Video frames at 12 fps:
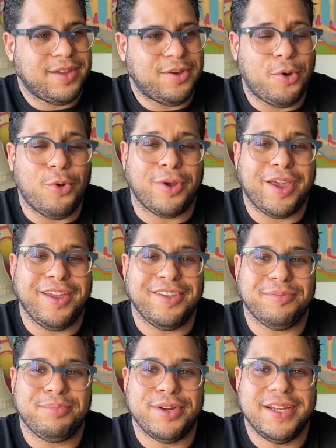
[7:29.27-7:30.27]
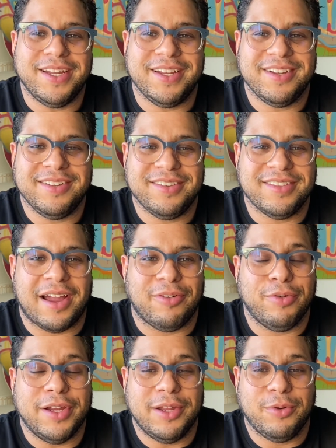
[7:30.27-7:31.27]
okay is not
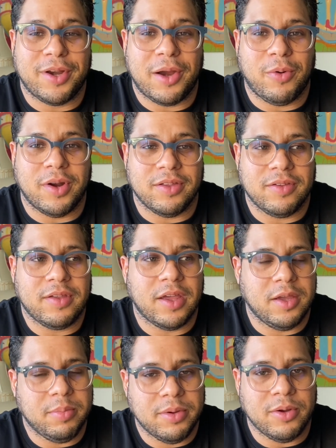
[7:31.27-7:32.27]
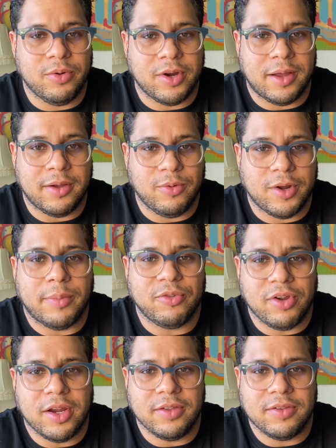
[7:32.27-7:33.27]
really what I want to say, but what I'm
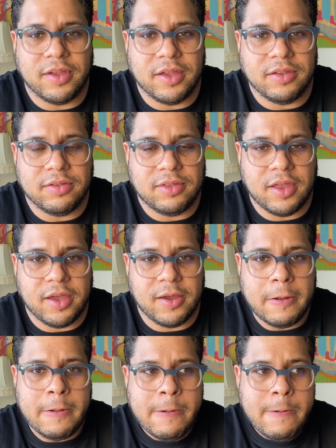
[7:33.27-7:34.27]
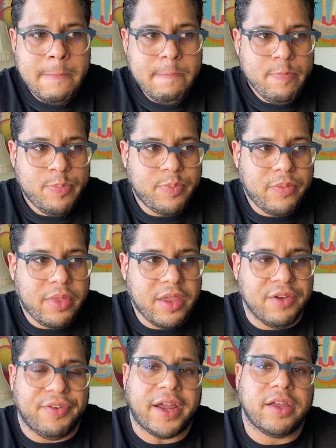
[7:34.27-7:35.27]
trying to say is that
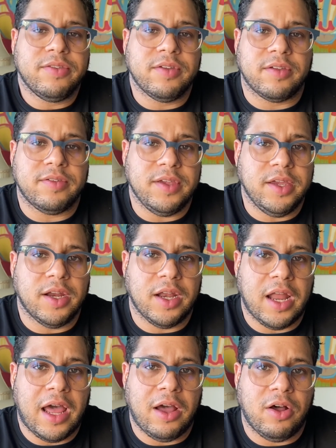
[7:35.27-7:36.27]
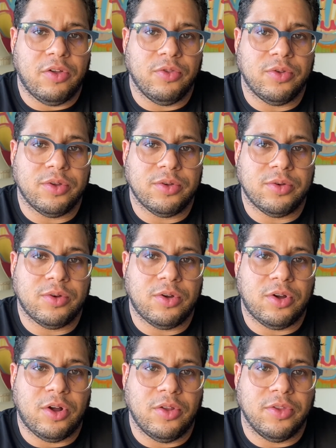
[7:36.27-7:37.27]
if I can succeed a lot on
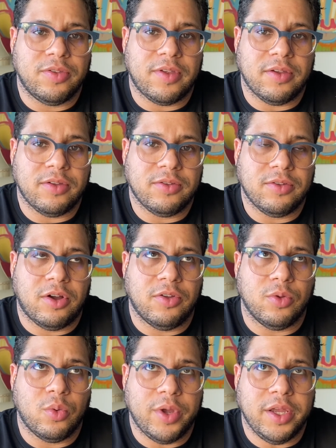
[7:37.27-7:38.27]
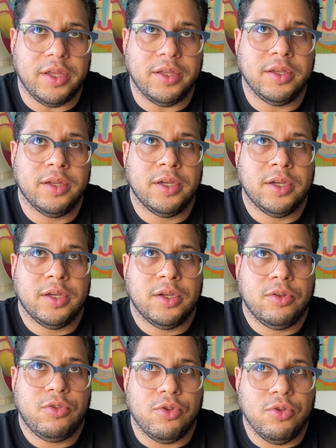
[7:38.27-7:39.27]
the way
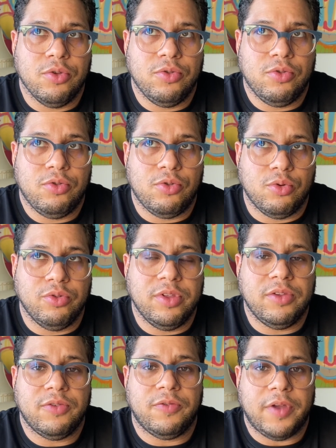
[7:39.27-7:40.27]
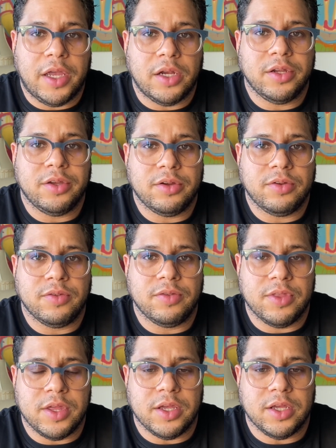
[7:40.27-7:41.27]
through these failures,
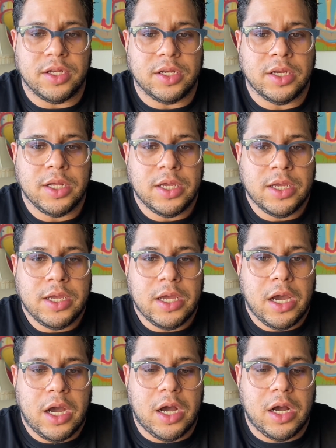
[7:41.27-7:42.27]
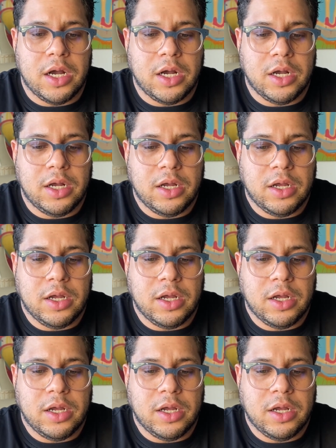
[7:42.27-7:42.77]
then I